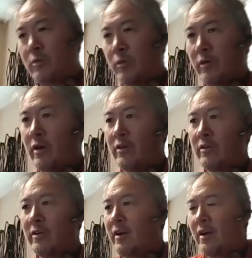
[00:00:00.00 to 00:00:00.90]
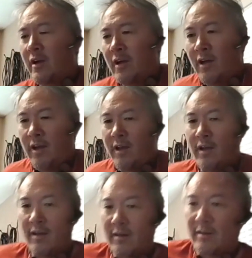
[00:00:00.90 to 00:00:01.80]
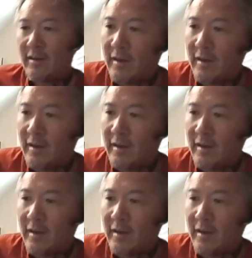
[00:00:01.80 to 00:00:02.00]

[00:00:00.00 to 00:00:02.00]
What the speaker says: to another, and